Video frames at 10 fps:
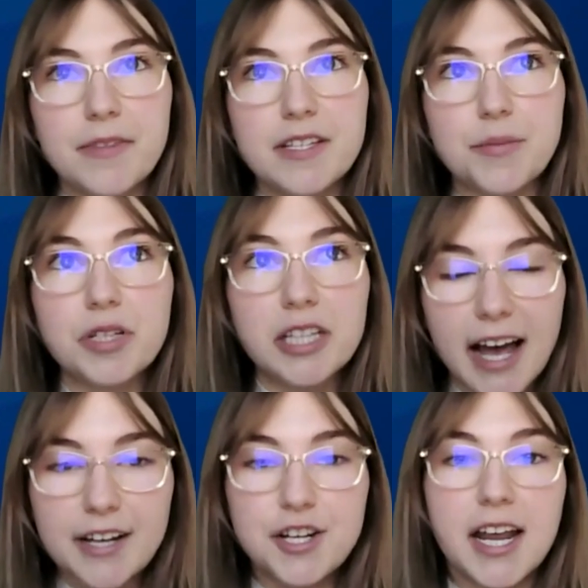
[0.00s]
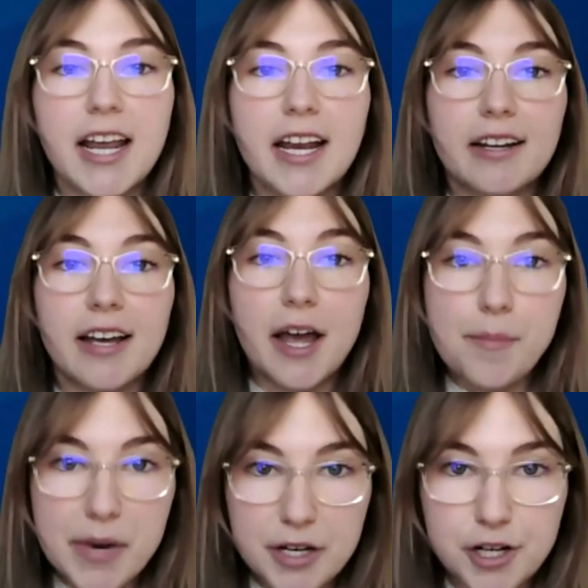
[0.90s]
supply chain
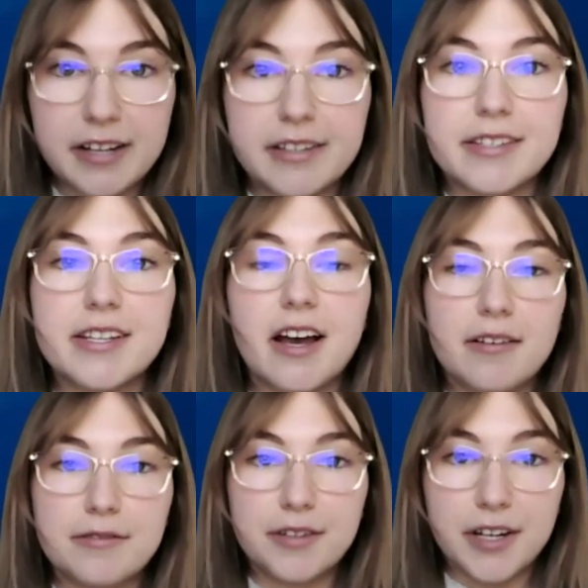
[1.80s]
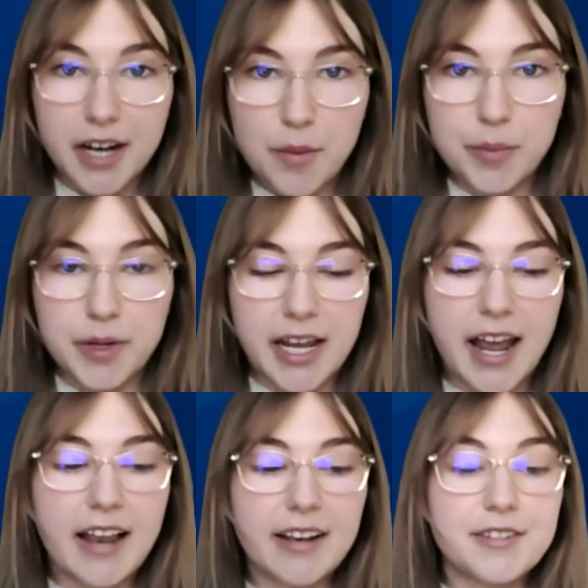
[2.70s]
emissions of a
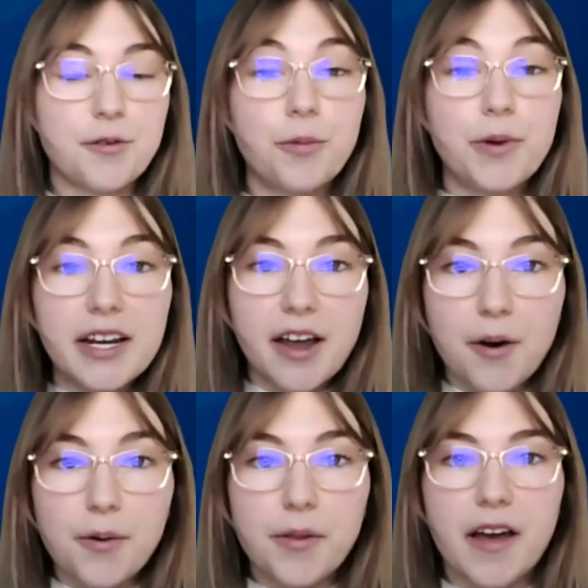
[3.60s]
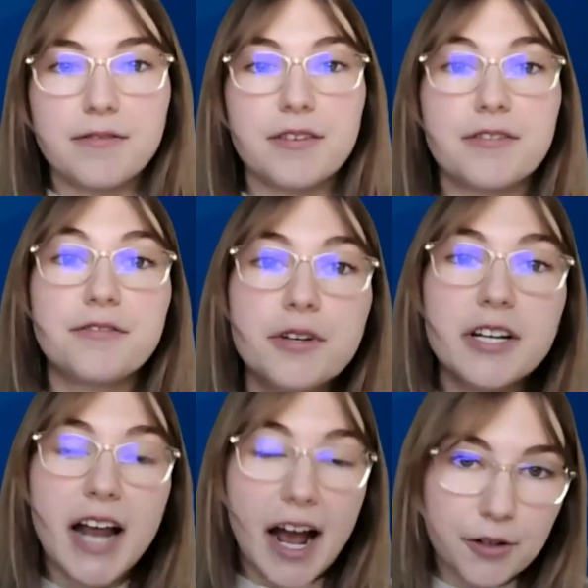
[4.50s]
company. And so we know that for food
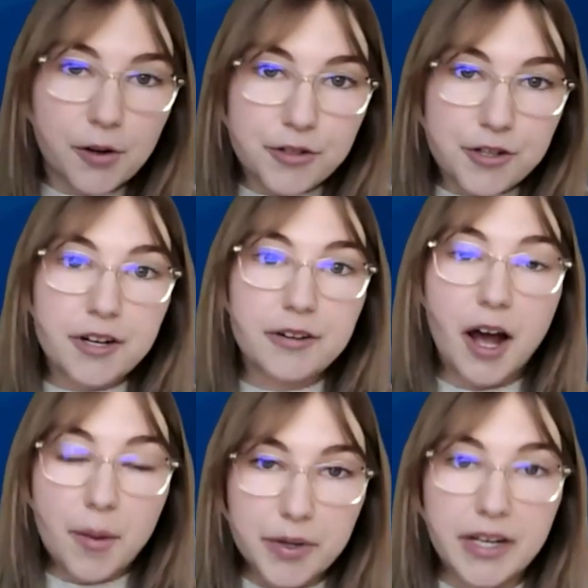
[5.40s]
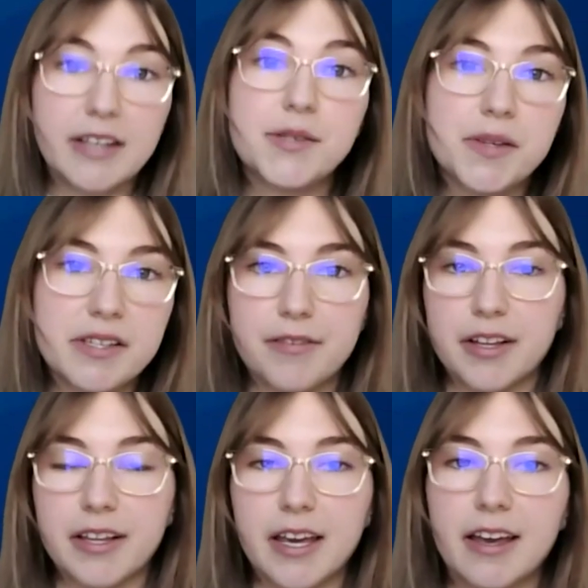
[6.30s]
and agriculture companies
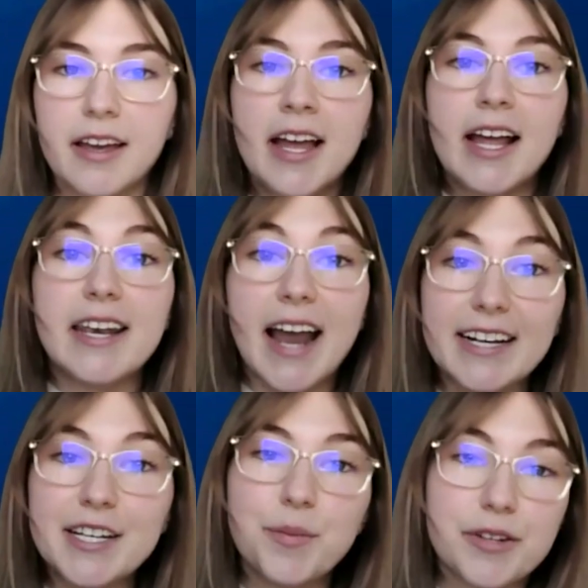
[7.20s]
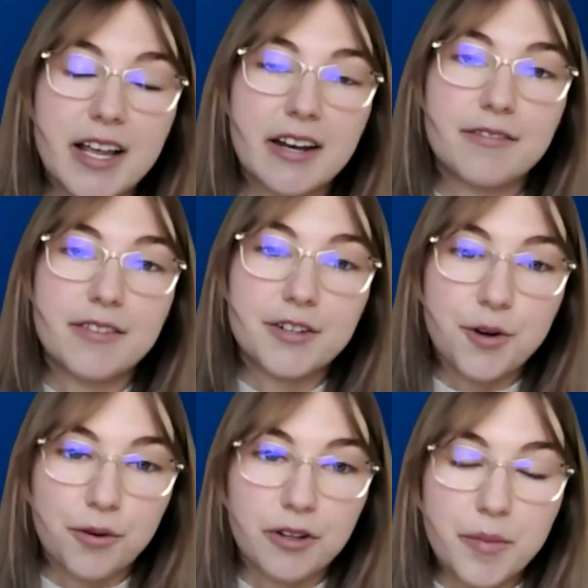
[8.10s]
specifically, 90% of their
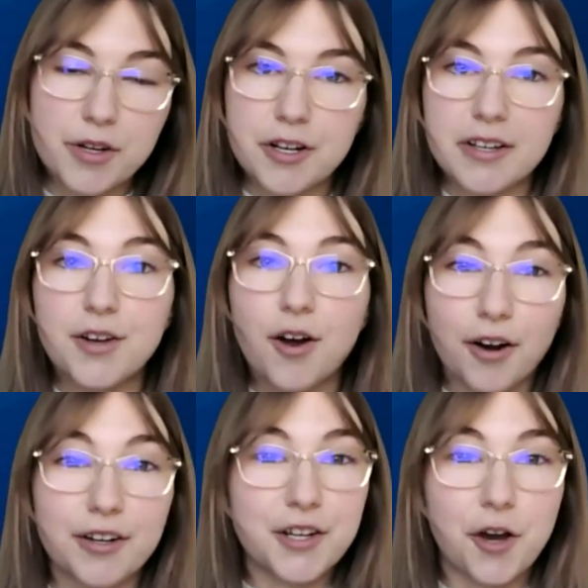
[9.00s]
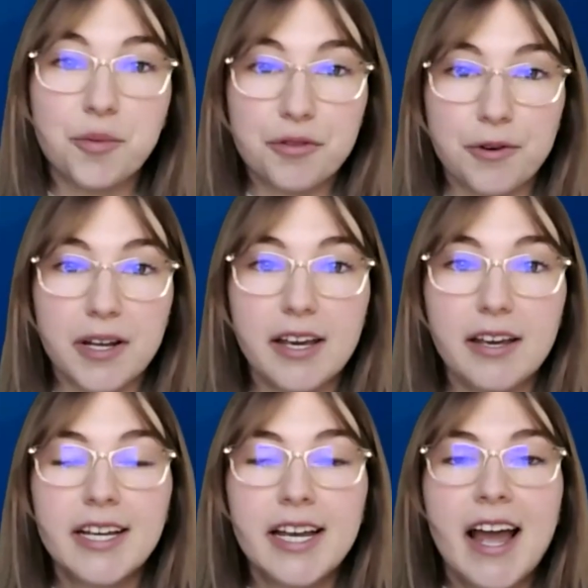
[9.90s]
total emissions are scope
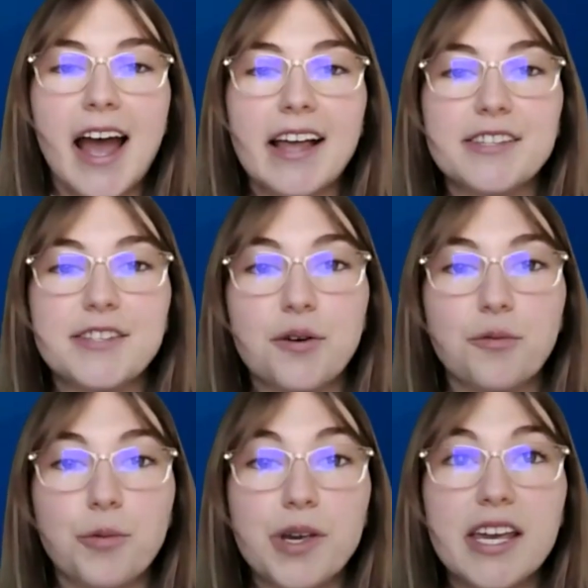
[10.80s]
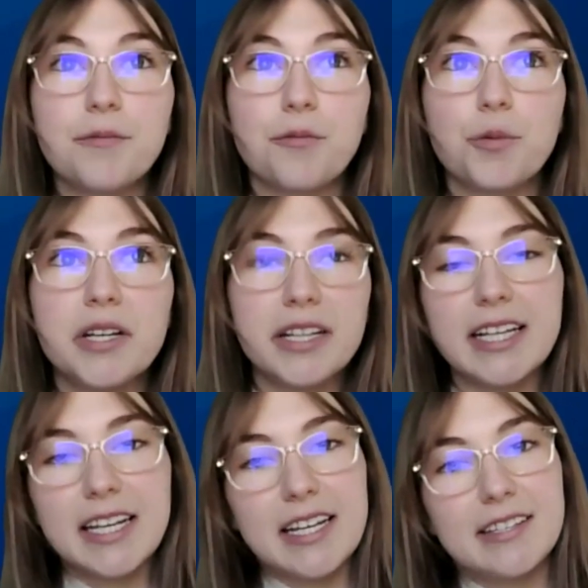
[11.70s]
3. And so we
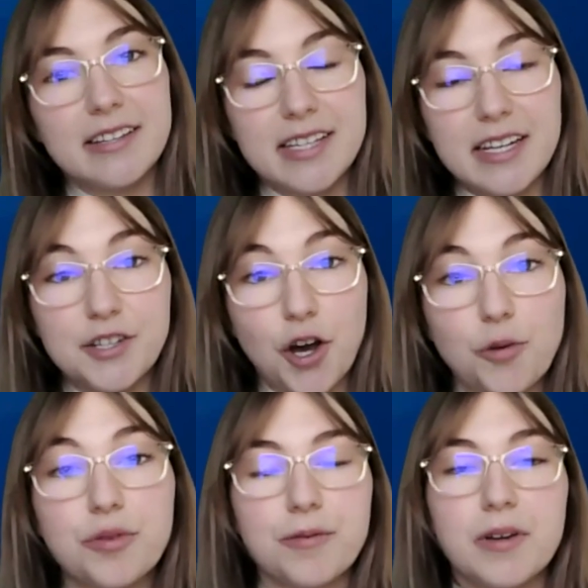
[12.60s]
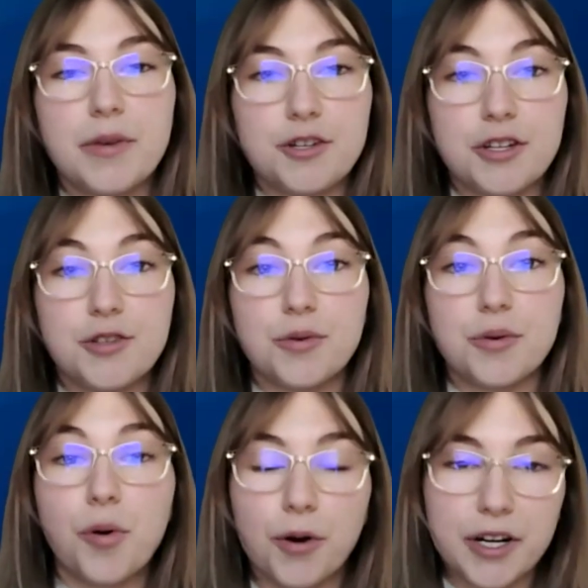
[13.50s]
really need to see scope 3 emissions
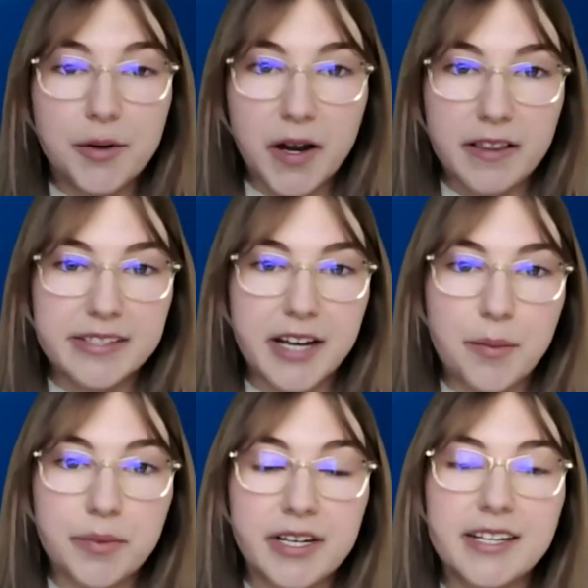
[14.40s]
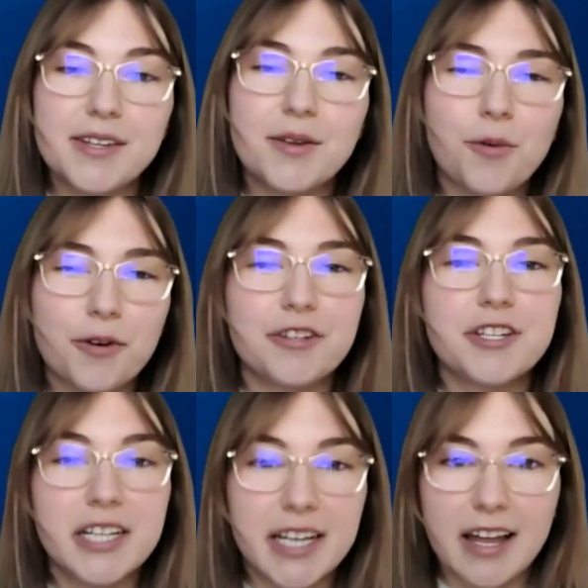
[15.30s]
reported by these companies in order
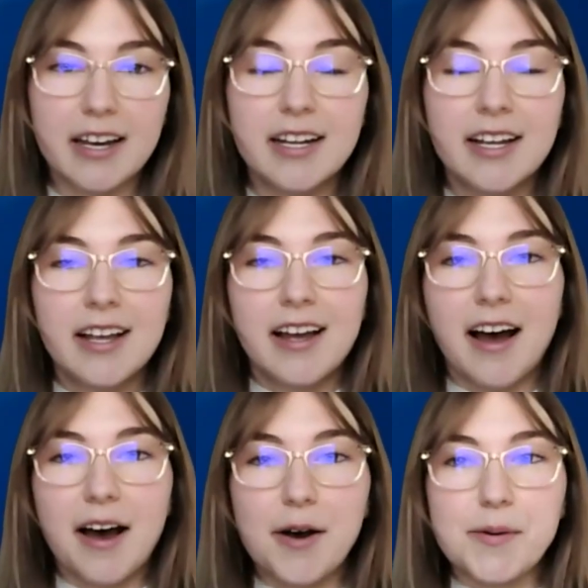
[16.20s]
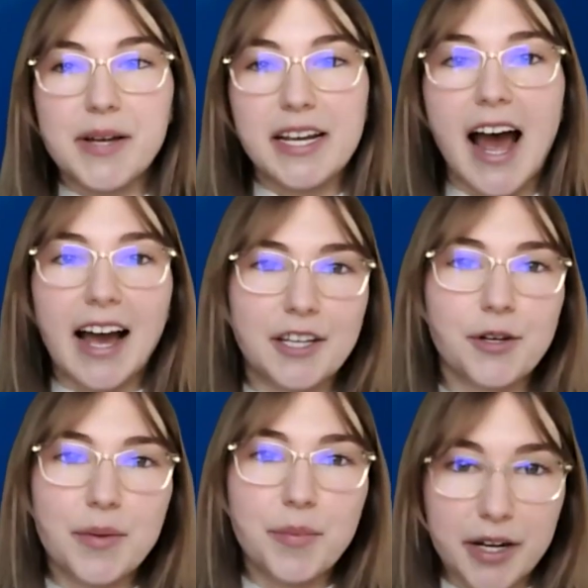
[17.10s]
to get an
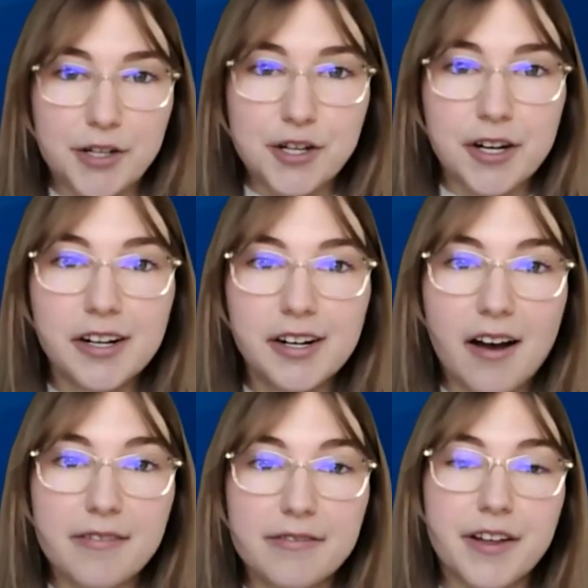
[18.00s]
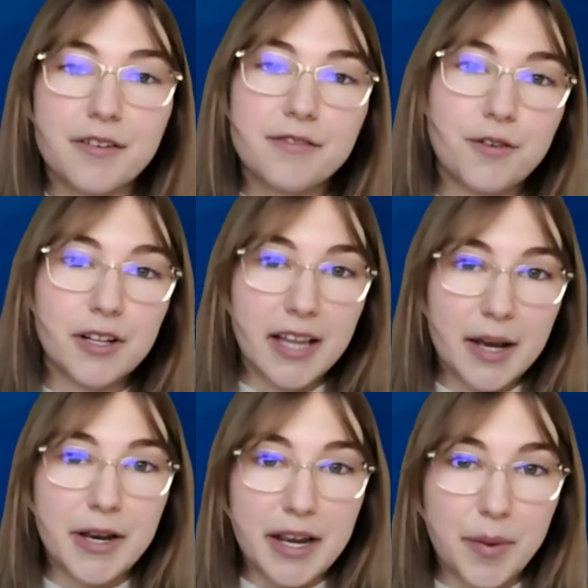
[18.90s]
accurate picture of their full
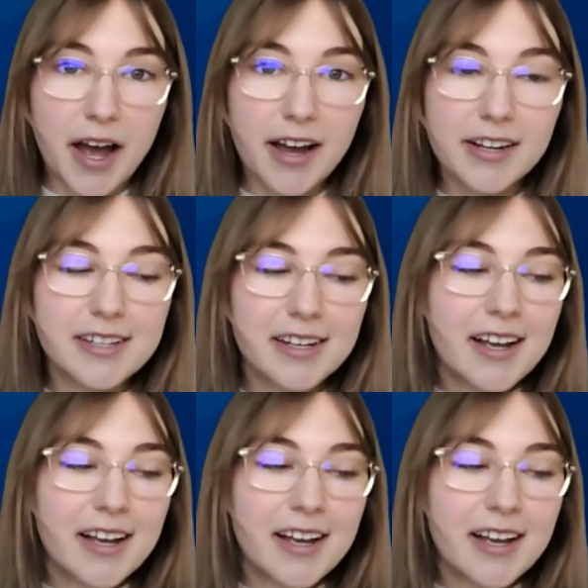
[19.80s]
climate impact.